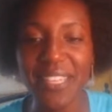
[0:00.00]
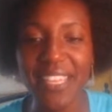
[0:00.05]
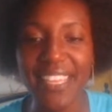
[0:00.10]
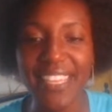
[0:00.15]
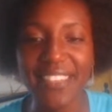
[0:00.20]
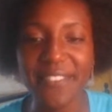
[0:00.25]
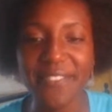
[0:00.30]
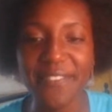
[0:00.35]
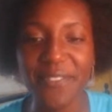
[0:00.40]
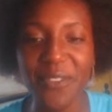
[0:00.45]

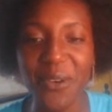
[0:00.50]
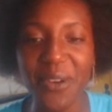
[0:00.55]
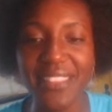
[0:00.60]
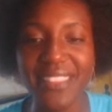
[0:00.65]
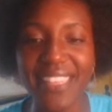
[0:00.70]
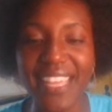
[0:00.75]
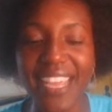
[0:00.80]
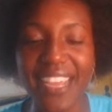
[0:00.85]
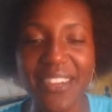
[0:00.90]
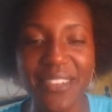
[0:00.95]
hit
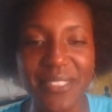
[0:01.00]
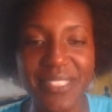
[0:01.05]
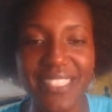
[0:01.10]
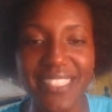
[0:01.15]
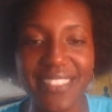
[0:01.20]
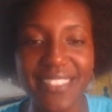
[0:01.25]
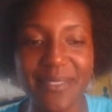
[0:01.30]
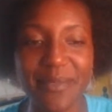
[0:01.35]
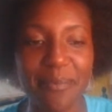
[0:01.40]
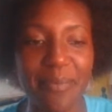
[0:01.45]

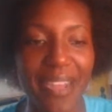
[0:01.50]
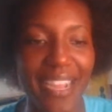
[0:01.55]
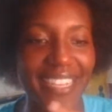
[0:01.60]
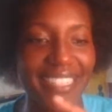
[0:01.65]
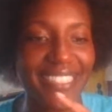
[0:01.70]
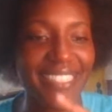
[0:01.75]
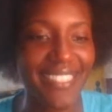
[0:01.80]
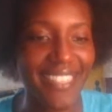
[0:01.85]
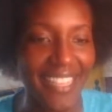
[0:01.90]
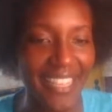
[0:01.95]
4,000
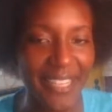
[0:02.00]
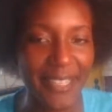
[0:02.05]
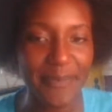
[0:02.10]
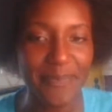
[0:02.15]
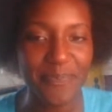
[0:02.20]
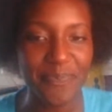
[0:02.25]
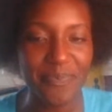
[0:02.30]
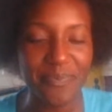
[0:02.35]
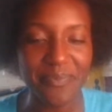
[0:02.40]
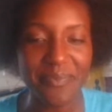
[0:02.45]
by
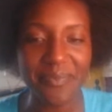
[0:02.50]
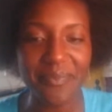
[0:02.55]
today.